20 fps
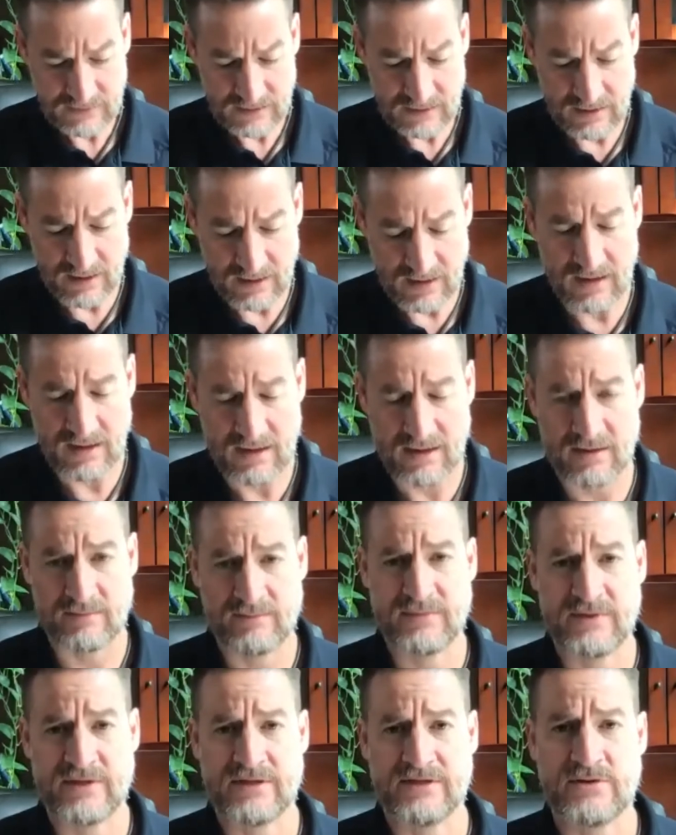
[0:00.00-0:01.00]

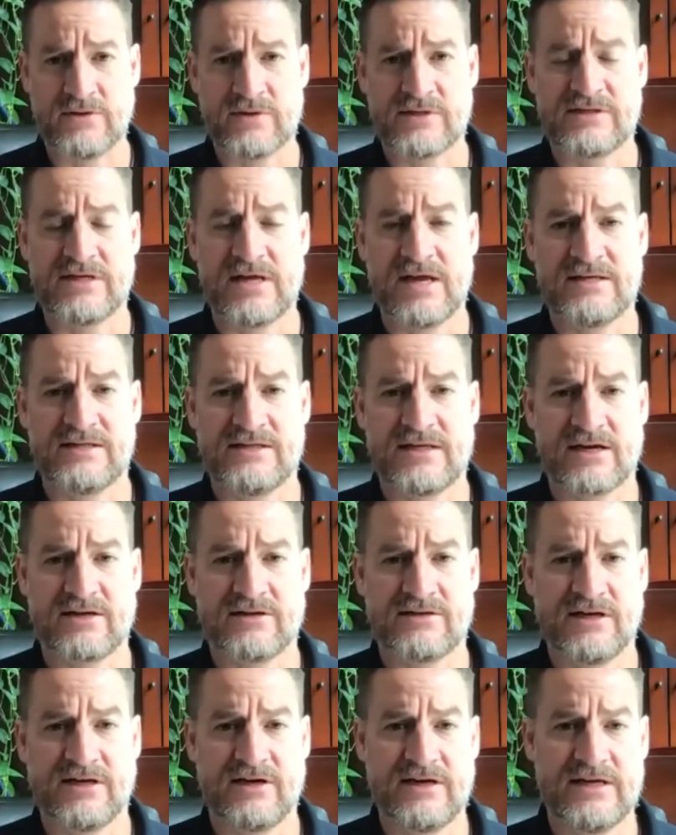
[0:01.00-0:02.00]
the USDA
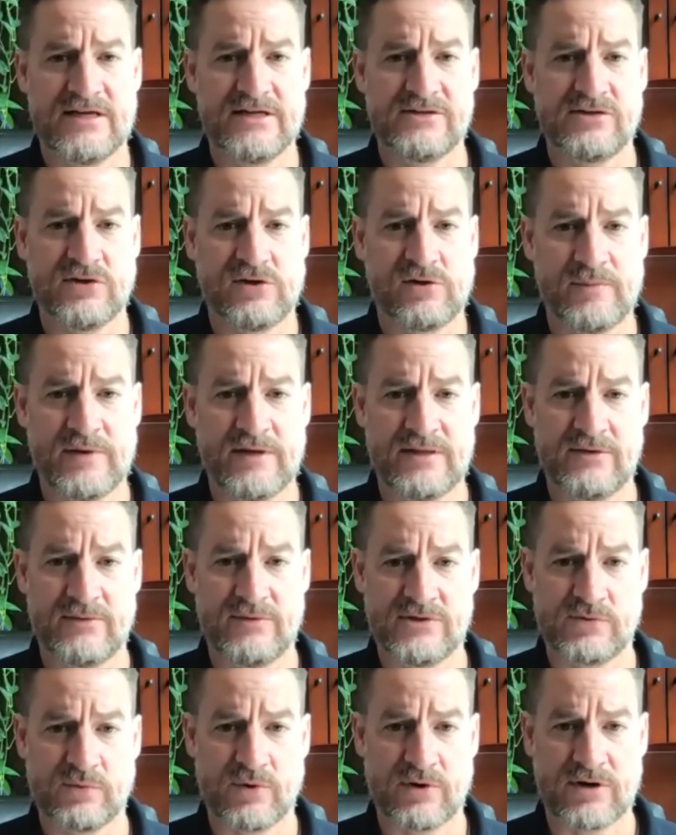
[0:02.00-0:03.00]
secretary, he had told me that he
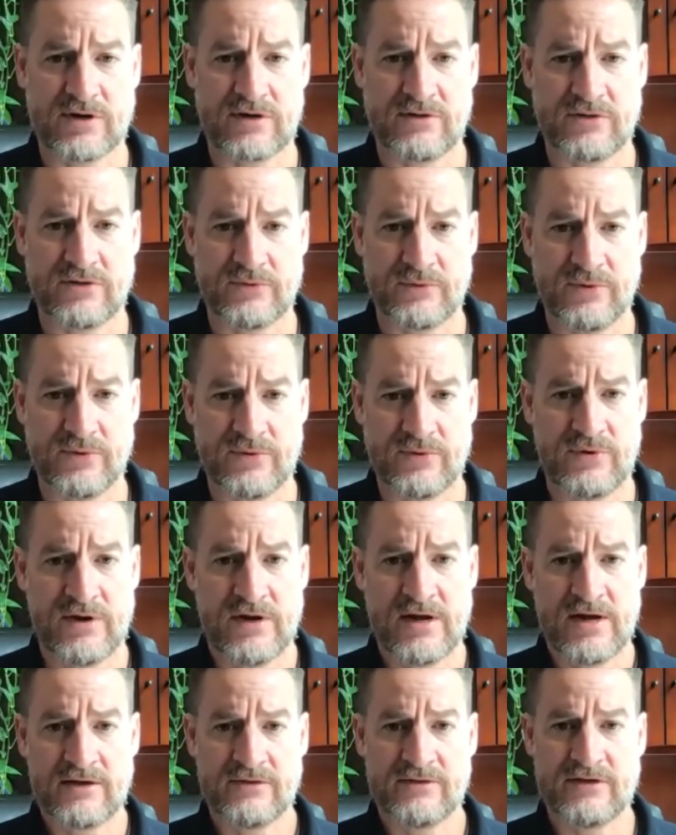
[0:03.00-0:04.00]
was working through
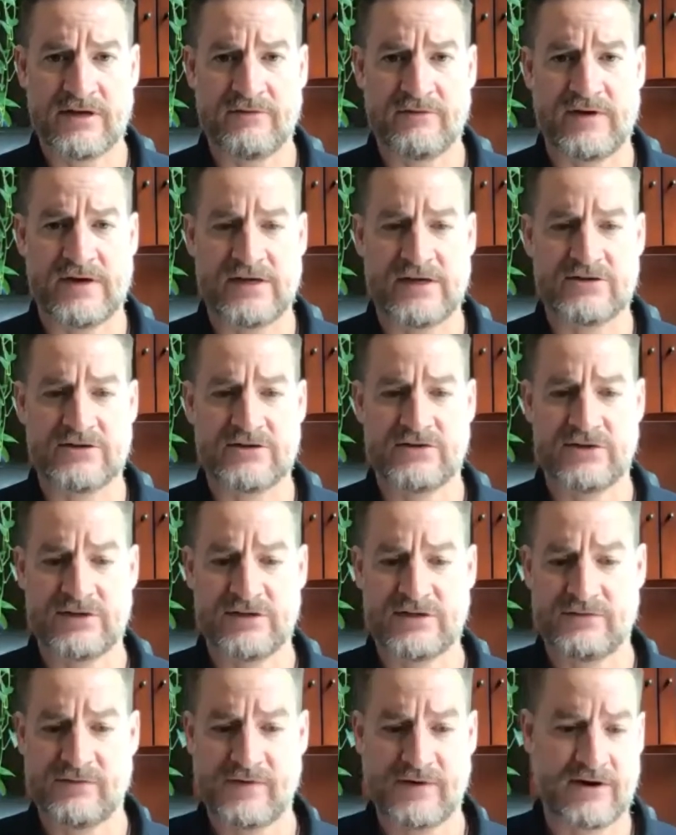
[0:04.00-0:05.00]
the different
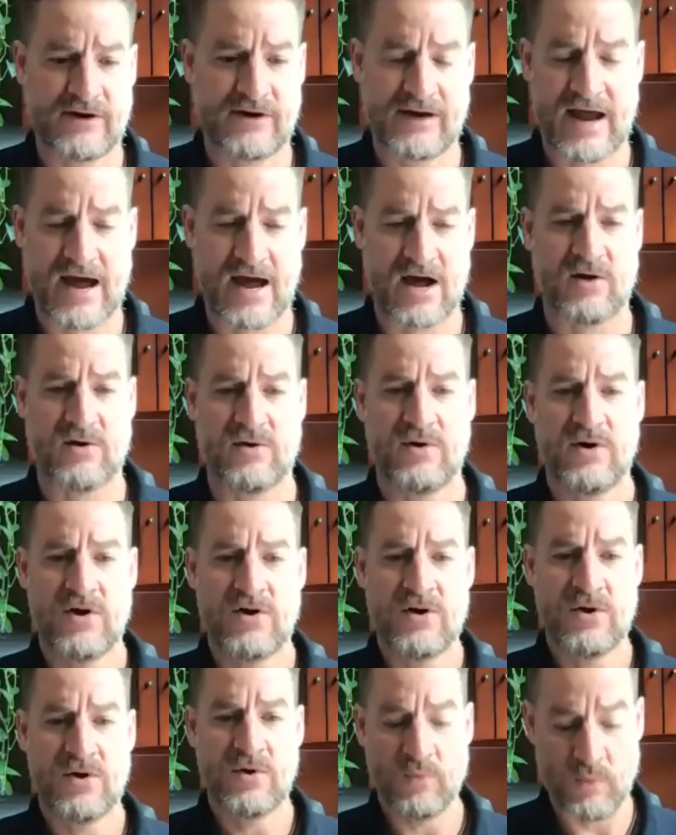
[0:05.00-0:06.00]
industries, figuring out
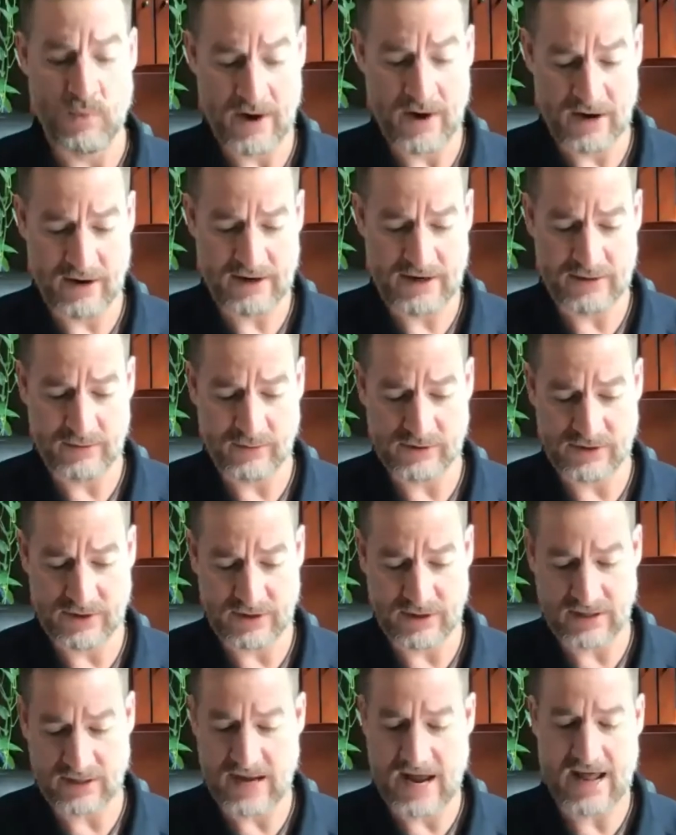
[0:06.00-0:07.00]
where he was
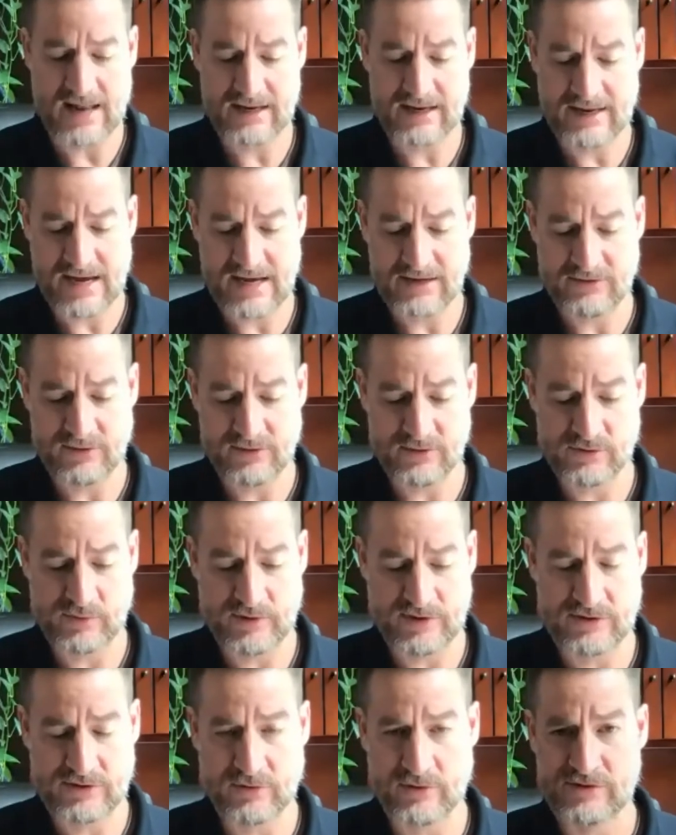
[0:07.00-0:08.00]
going to allocate those
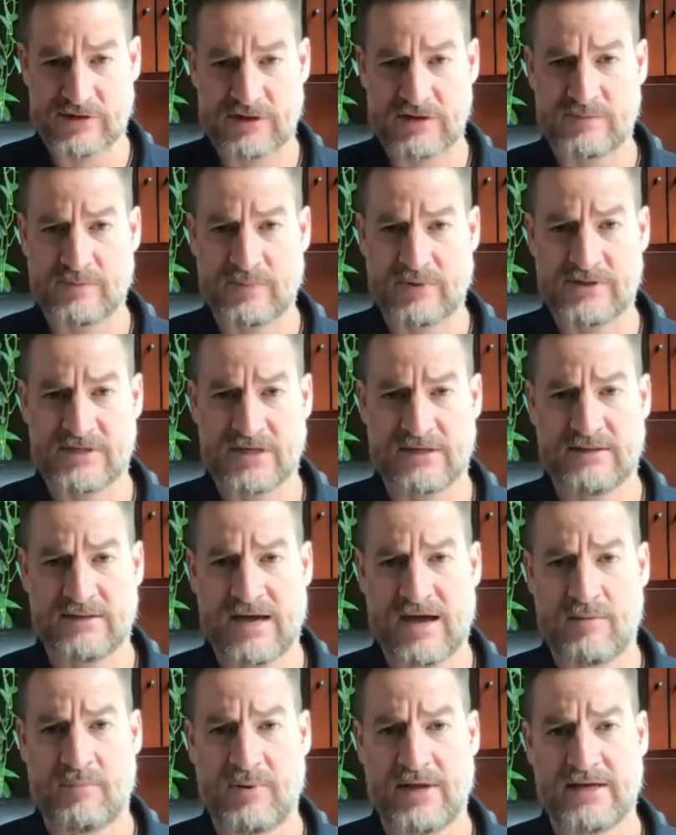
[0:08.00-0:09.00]
resources, present
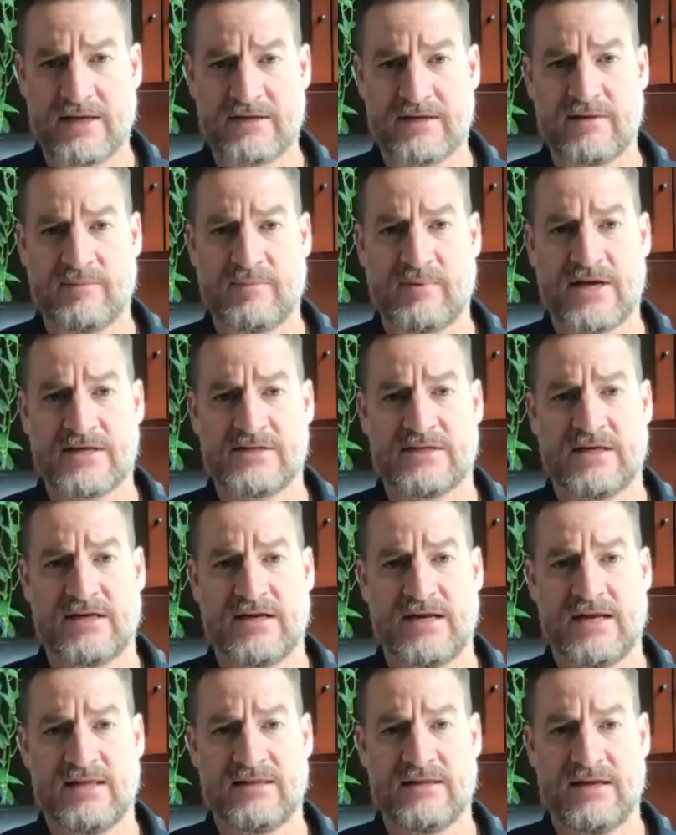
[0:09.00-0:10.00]
that plan to the
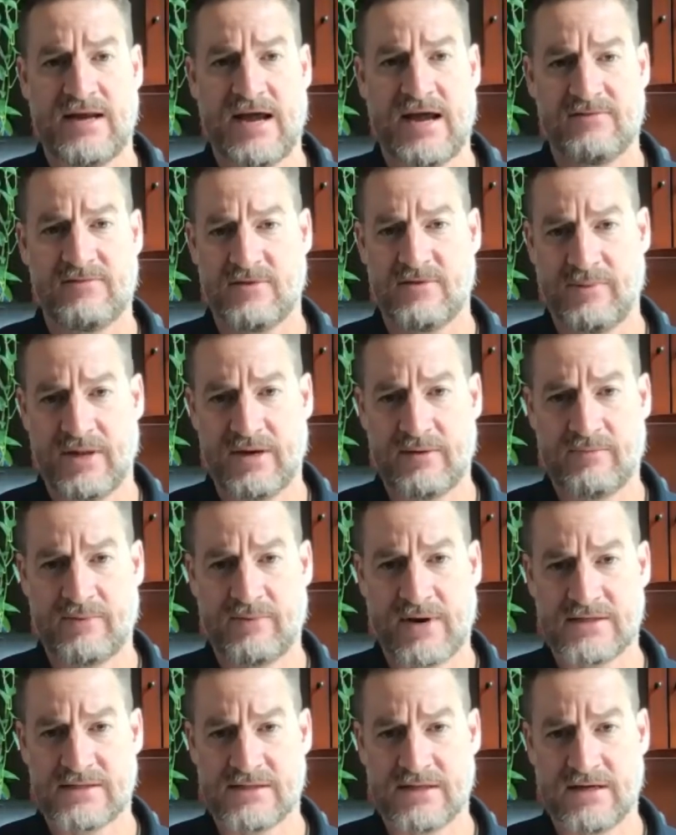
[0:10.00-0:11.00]
president, and then have the
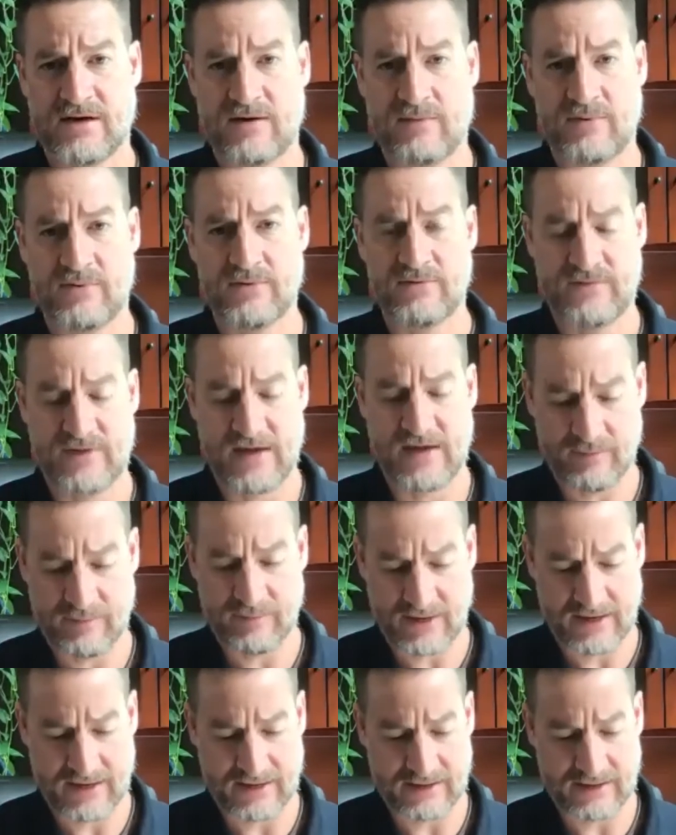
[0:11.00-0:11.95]
president approve that plan.